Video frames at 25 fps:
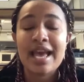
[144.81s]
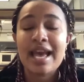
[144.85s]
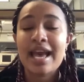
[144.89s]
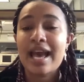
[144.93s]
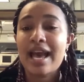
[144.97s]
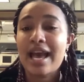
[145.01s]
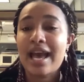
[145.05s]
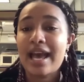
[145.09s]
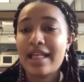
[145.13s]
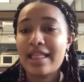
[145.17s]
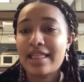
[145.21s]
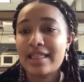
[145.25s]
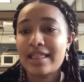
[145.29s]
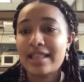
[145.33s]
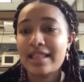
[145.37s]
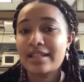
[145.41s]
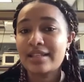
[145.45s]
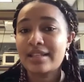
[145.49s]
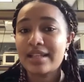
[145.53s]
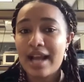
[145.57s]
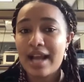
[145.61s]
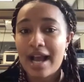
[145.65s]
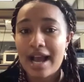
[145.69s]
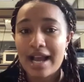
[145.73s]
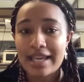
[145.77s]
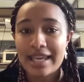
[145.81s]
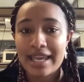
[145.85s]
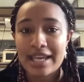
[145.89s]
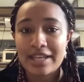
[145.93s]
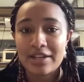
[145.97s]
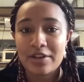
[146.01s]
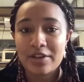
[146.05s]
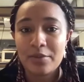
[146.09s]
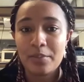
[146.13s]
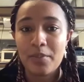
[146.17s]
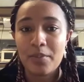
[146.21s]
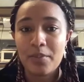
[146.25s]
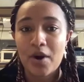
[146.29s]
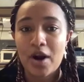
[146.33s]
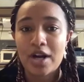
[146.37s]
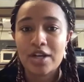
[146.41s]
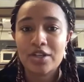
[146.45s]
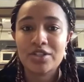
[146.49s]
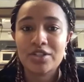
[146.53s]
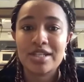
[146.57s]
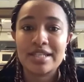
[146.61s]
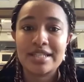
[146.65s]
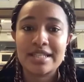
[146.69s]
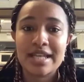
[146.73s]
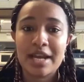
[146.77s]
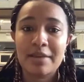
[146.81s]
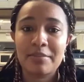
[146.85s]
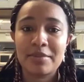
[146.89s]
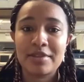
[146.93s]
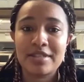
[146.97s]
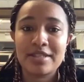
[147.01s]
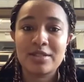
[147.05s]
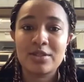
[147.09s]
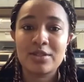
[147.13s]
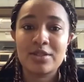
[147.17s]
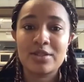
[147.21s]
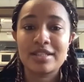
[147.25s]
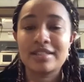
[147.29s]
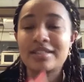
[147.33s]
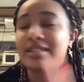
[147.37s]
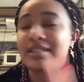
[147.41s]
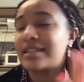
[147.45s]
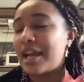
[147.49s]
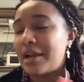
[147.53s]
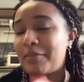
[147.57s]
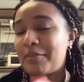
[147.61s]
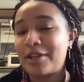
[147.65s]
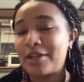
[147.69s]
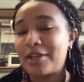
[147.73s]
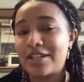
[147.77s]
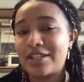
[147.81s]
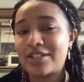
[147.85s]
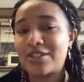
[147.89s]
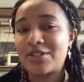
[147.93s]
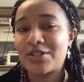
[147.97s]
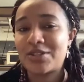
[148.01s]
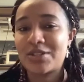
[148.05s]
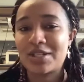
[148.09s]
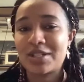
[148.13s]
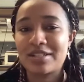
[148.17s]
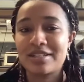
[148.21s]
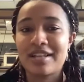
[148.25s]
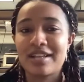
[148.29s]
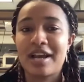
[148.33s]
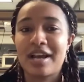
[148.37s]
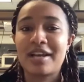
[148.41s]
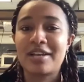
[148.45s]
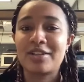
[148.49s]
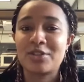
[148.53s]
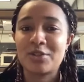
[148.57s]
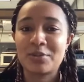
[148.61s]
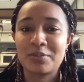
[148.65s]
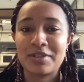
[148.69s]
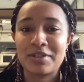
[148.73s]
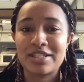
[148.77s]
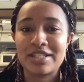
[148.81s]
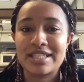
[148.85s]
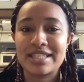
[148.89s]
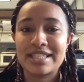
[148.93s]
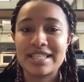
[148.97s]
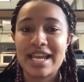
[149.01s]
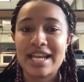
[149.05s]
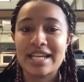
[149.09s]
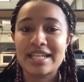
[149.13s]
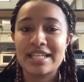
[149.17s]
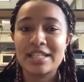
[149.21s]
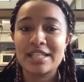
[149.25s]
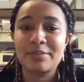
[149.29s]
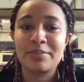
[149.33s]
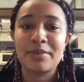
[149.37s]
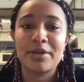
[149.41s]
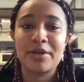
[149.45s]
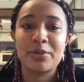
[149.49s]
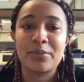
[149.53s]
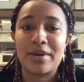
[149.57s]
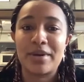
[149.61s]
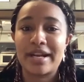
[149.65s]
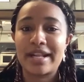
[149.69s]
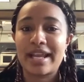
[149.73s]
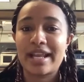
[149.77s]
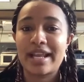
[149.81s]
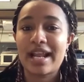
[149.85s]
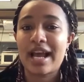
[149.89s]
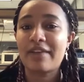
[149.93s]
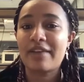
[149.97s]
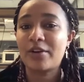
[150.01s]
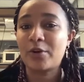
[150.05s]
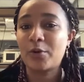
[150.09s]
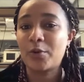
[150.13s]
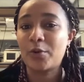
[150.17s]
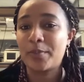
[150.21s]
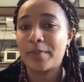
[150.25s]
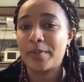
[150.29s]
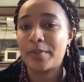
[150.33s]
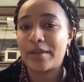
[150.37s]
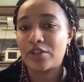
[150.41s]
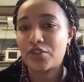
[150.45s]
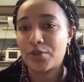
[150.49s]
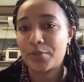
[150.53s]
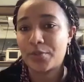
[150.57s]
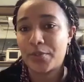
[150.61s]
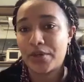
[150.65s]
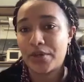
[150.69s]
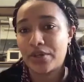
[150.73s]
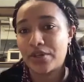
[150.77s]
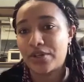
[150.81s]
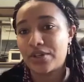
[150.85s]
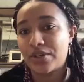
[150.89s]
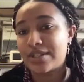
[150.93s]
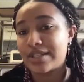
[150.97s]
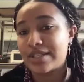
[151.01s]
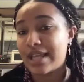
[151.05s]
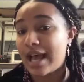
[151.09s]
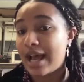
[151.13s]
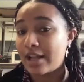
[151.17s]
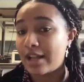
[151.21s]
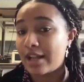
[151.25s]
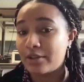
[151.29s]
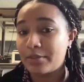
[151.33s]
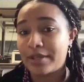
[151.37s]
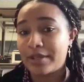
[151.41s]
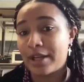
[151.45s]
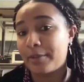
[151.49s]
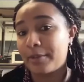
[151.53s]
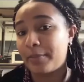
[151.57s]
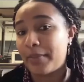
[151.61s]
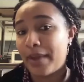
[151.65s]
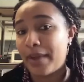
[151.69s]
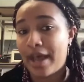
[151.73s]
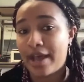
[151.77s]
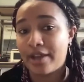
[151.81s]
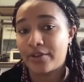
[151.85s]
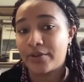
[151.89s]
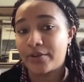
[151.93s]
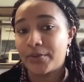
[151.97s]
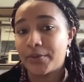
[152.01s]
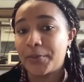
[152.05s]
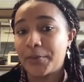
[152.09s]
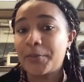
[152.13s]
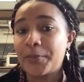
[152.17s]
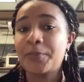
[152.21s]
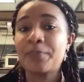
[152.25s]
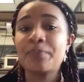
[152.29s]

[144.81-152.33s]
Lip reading: And again, in March, the time and date is to be decided, but we're gonna have a Women Entrepreneurs Alumni Panel.